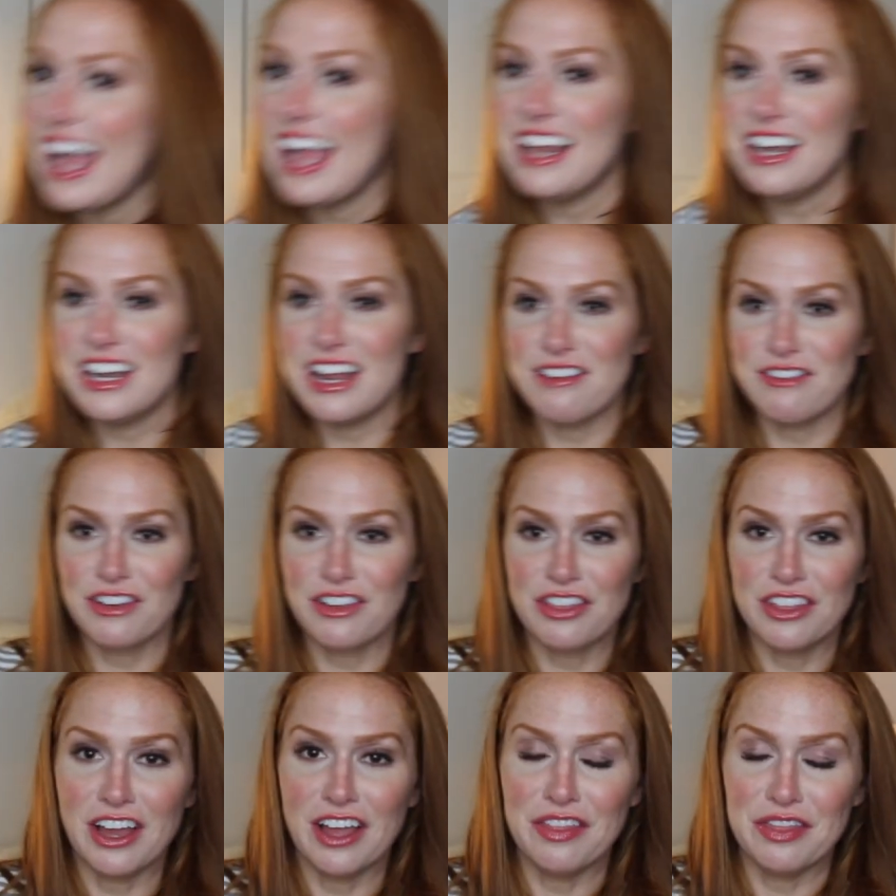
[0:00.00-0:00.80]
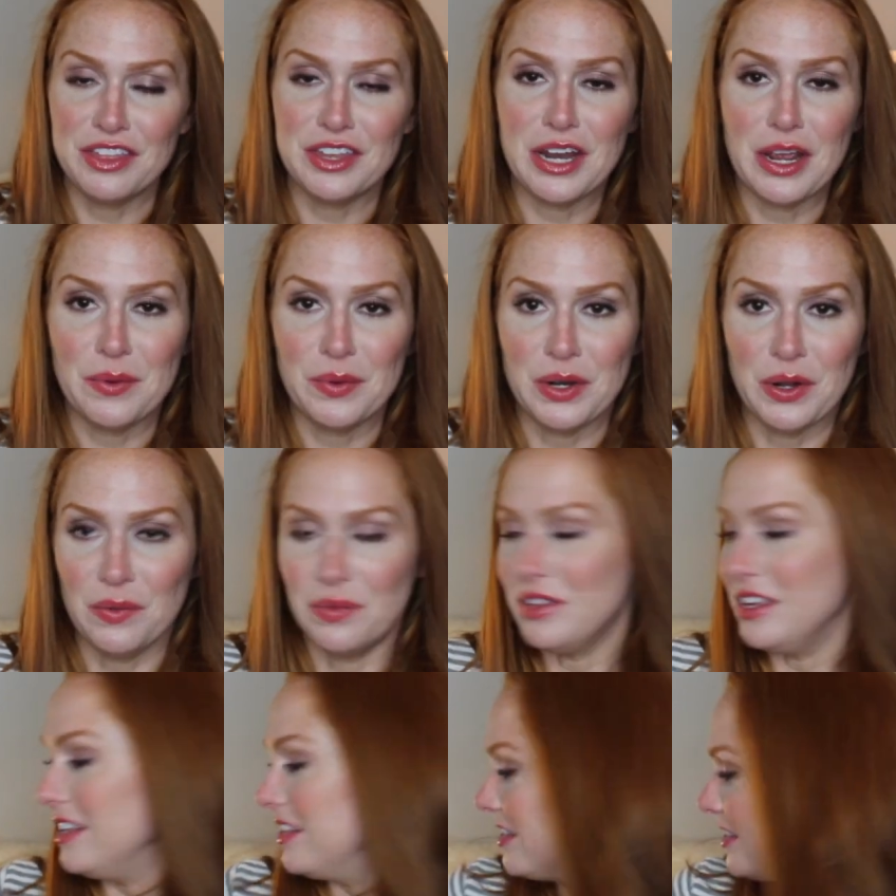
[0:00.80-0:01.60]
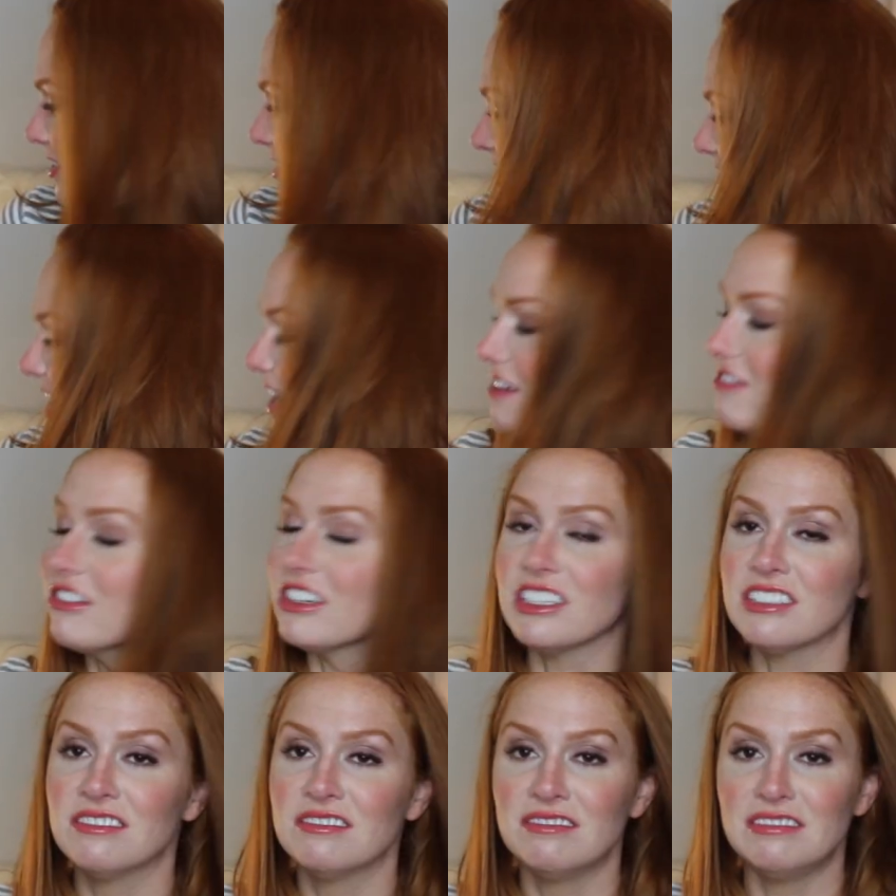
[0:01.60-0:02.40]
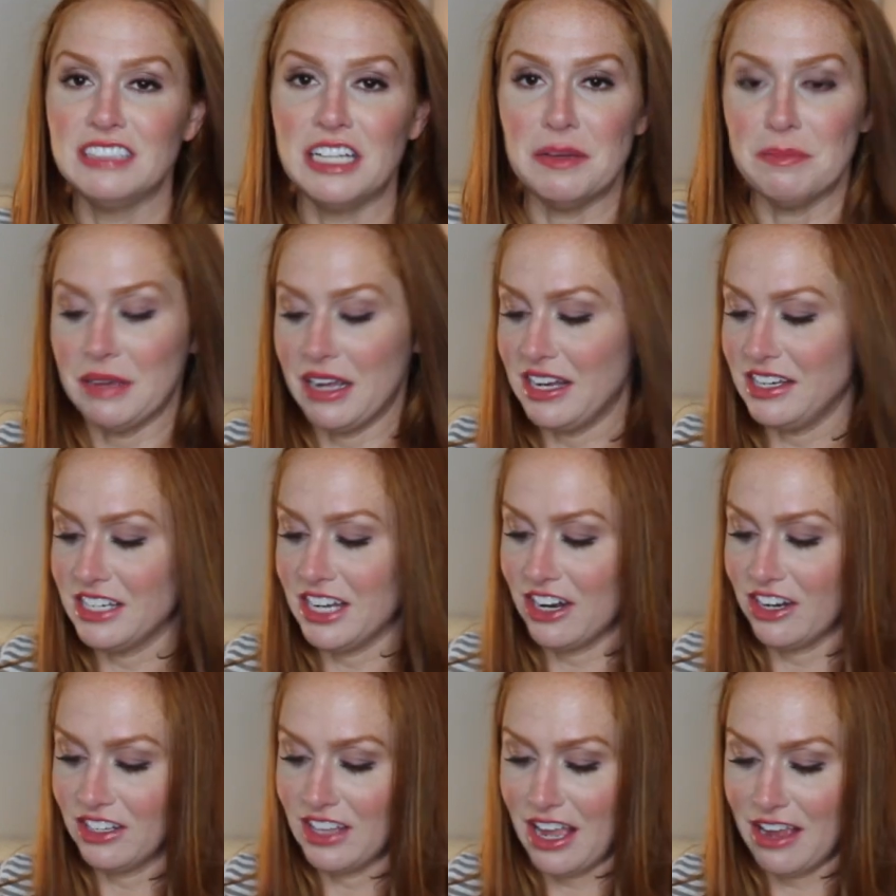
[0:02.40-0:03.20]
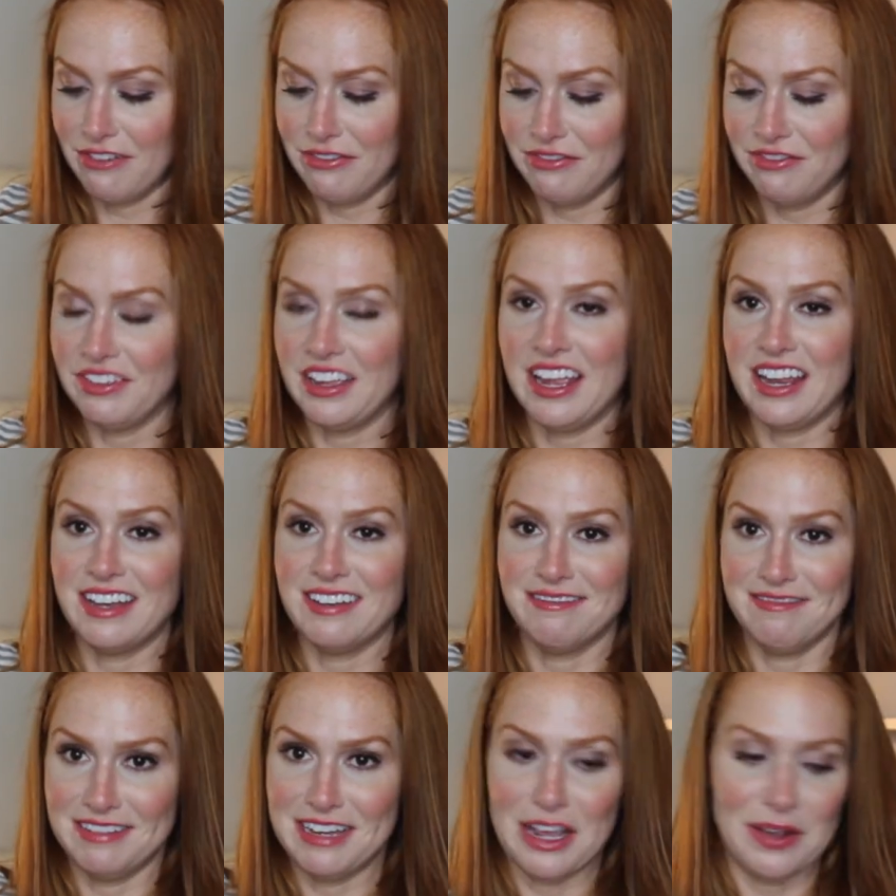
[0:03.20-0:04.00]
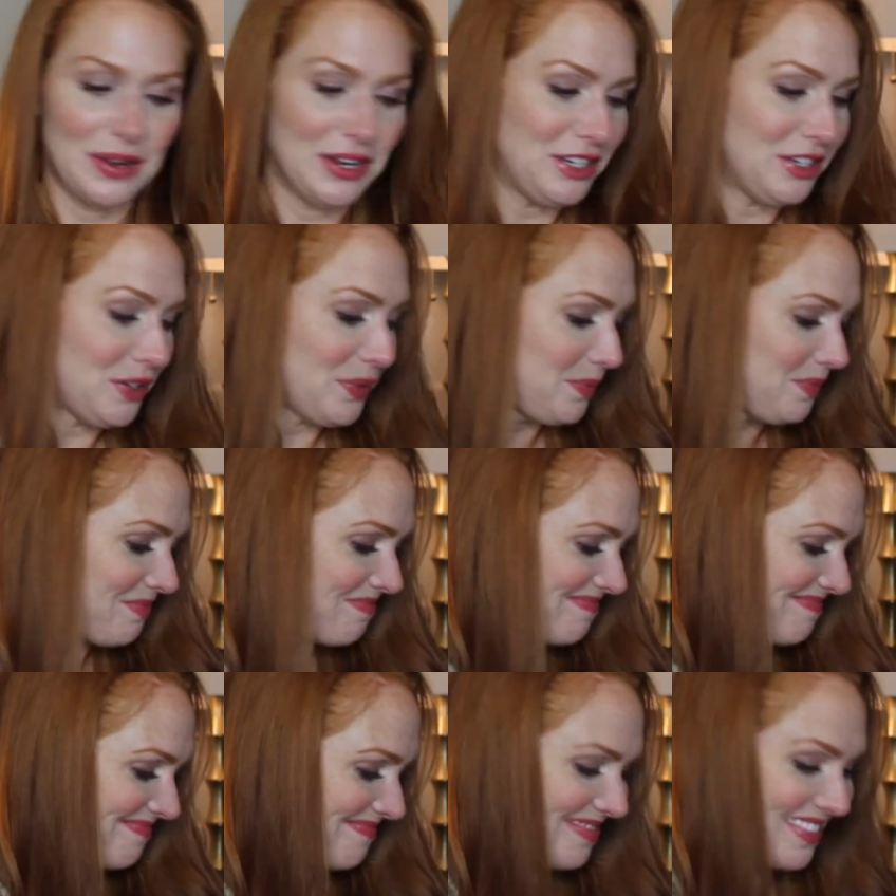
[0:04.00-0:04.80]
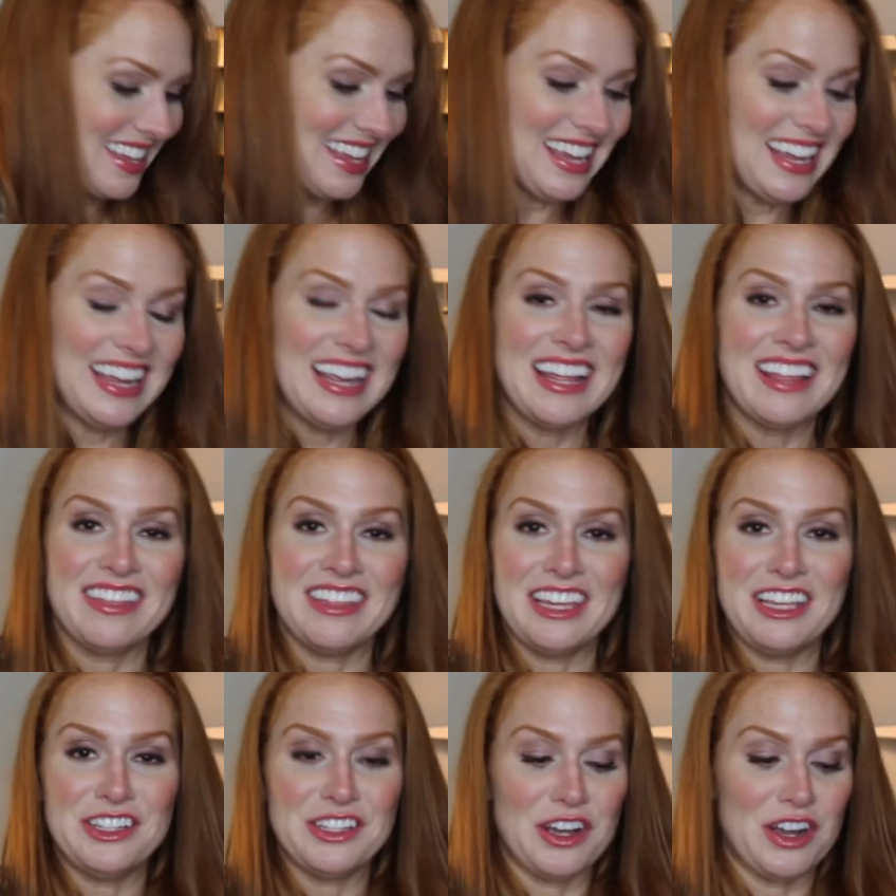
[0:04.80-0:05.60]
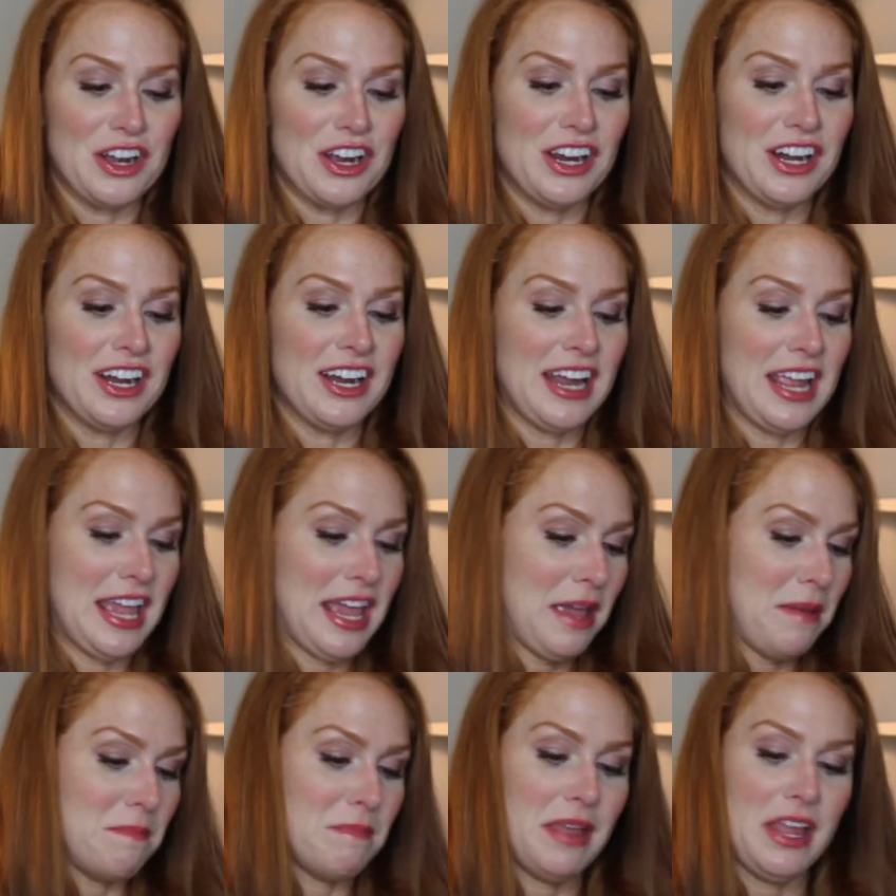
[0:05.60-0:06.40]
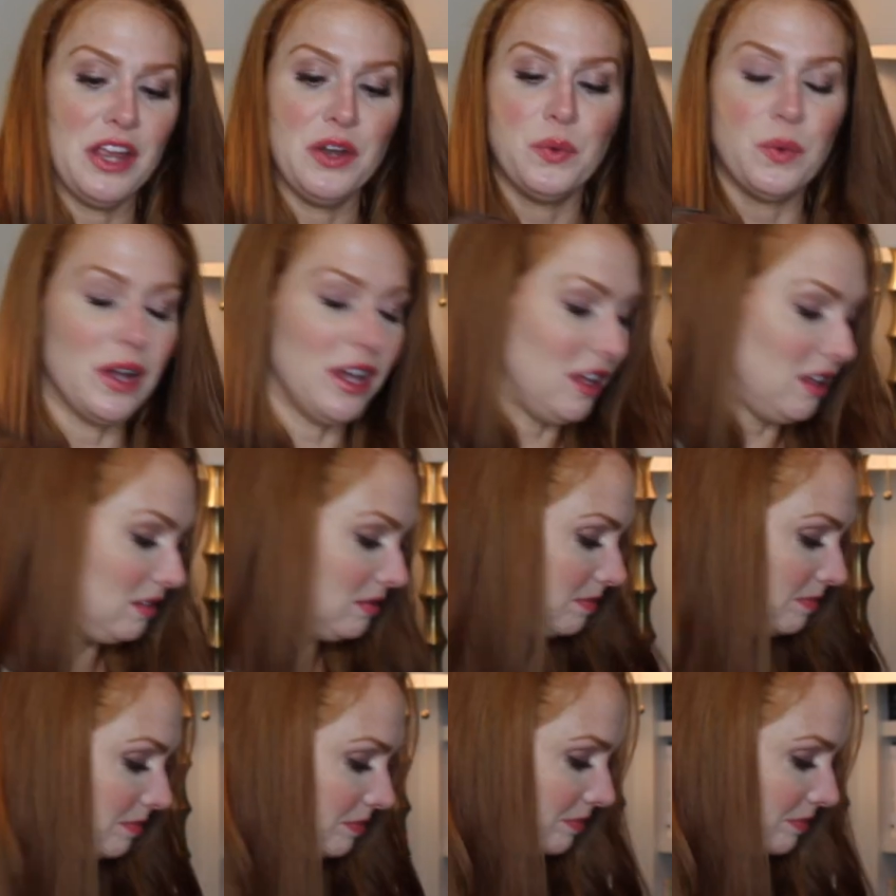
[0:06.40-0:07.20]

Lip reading: I never thought that I would own these ever in my entire life, and now I do. These are a Madewell